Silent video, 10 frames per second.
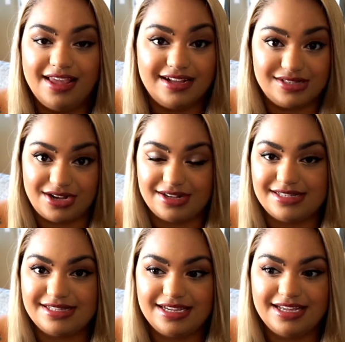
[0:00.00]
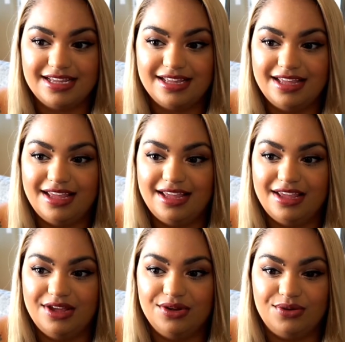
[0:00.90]
exhausting,
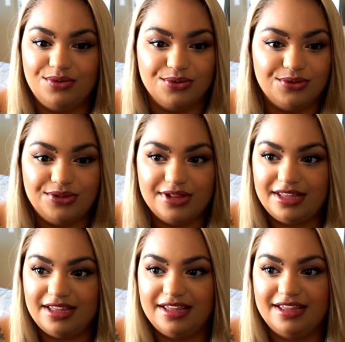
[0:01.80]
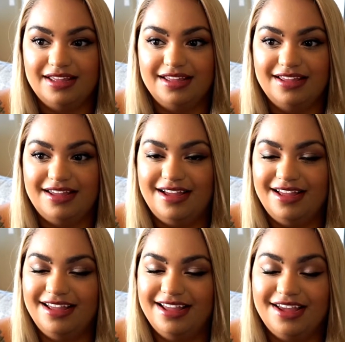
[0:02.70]
grueling.
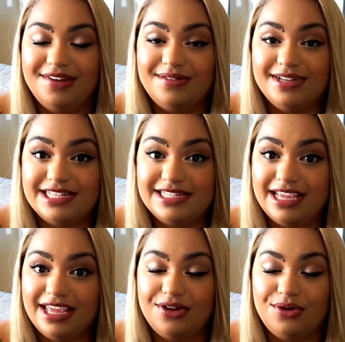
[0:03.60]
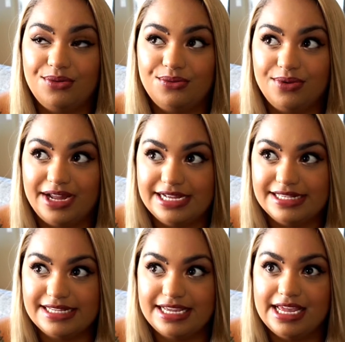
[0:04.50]
It was it
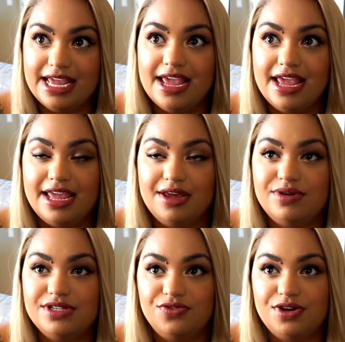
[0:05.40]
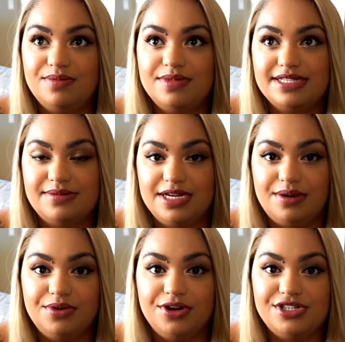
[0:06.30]
was from
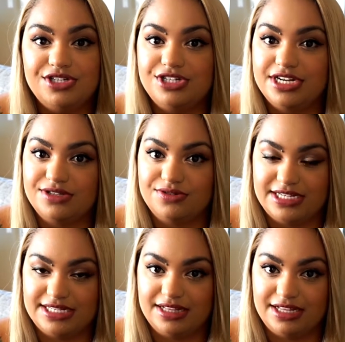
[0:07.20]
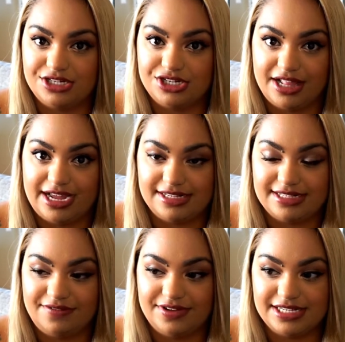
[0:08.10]
September to just recently, July
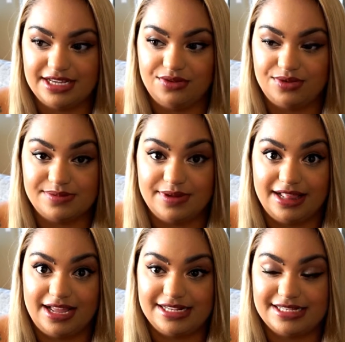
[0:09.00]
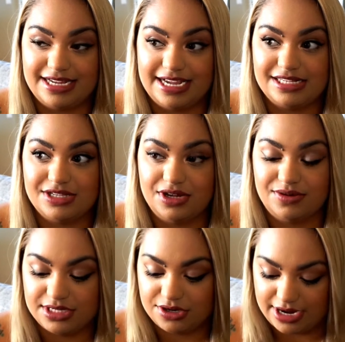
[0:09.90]
17th was my last day. So it
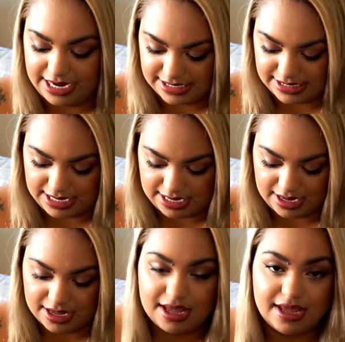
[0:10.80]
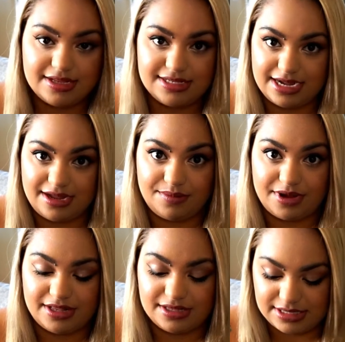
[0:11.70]
was a crazy 10
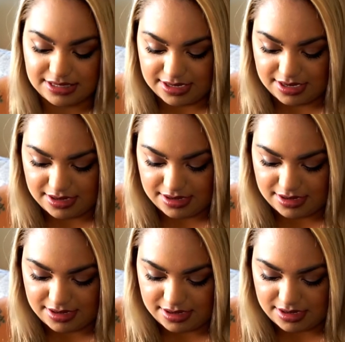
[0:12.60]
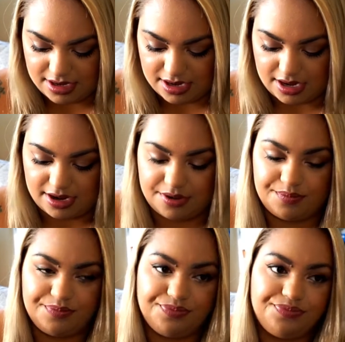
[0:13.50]
months.
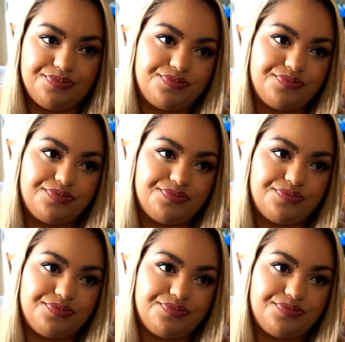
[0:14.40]
But